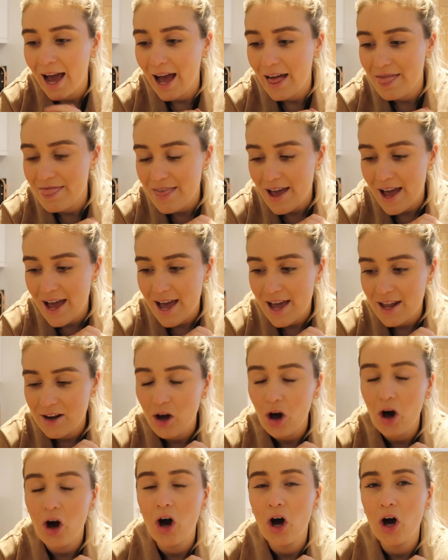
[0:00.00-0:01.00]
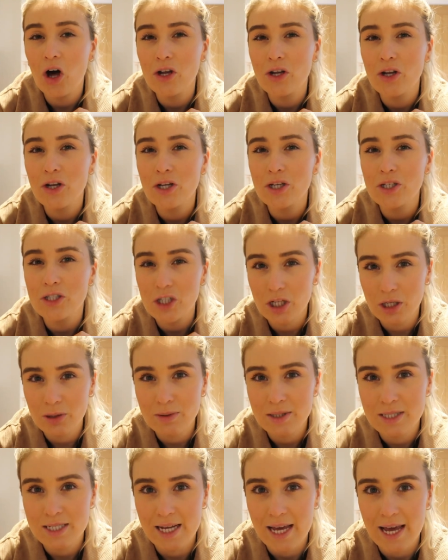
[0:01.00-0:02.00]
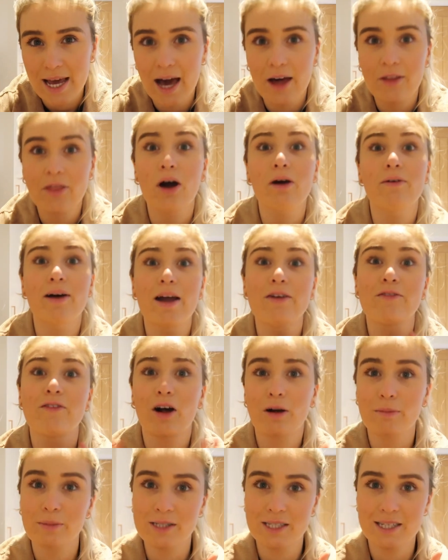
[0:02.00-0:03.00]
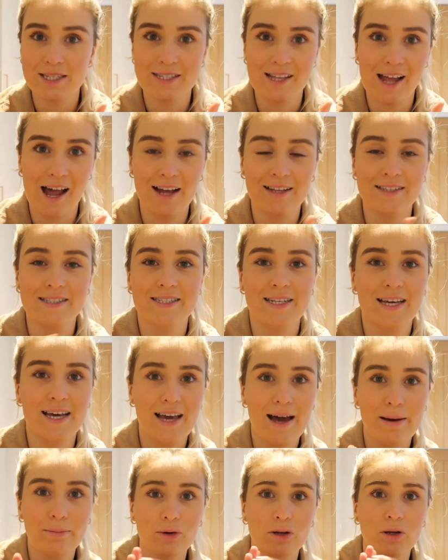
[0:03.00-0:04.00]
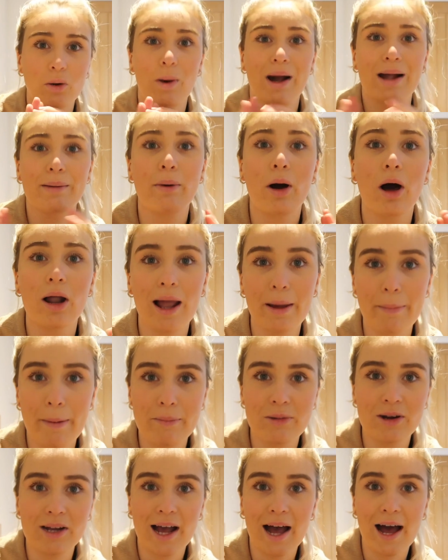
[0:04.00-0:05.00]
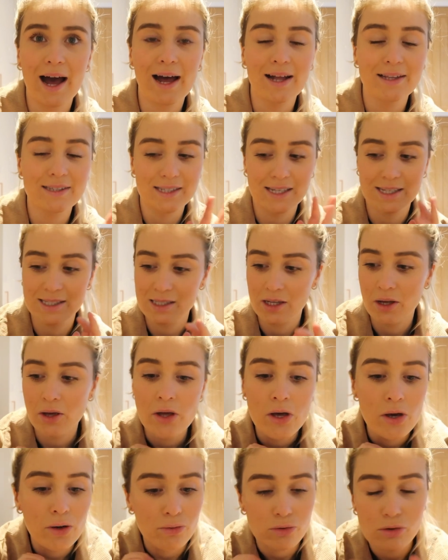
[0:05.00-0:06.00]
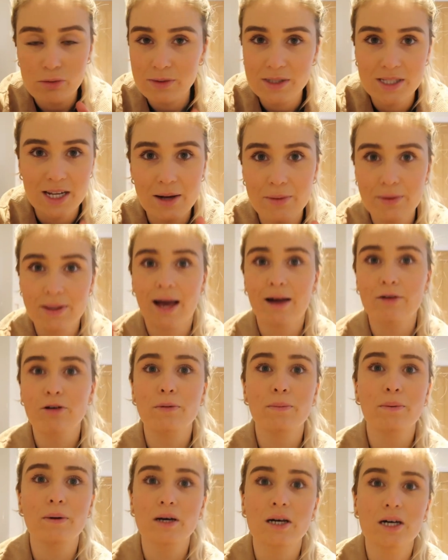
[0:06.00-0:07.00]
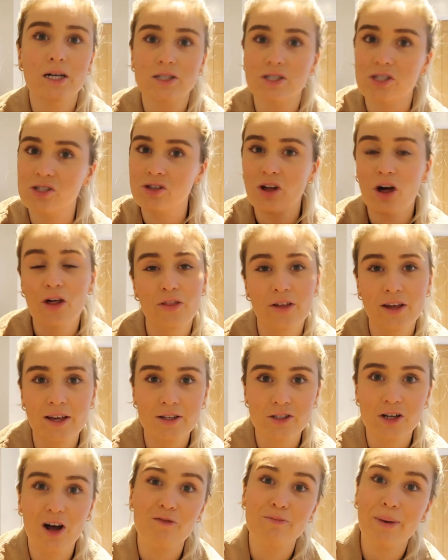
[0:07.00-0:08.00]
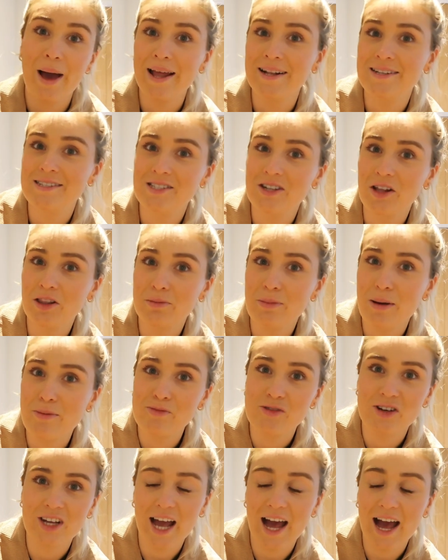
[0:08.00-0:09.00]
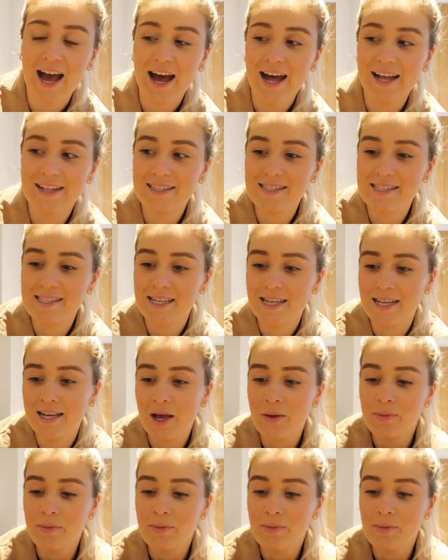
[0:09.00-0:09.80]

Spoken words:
And then on Tuesday, I thought, right, Vlogmas is starting today. I'm going to wipe all our memory cards because we're up to date with our uploads. There's nothing sort of pending on the memory cards.